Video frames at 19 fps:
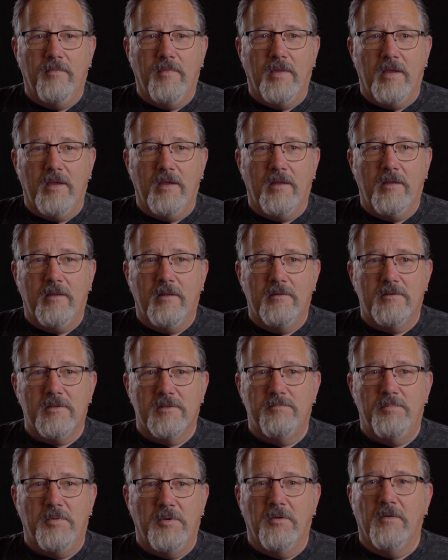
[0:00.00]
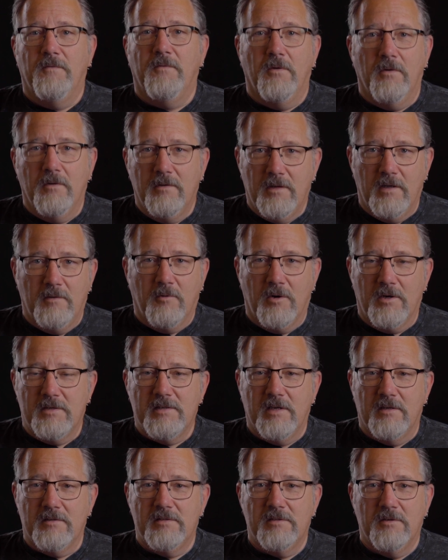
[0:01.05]
like, just beautiful. It
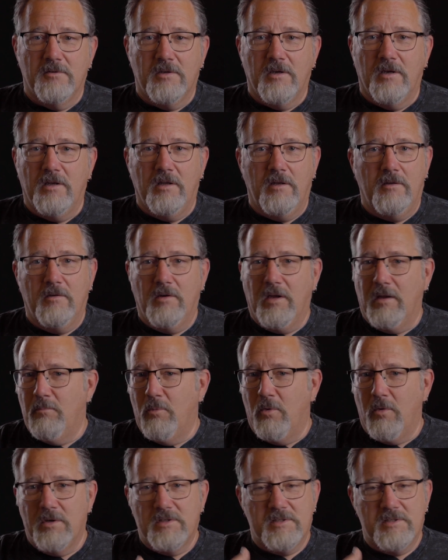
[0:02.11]
works out so good, and you get more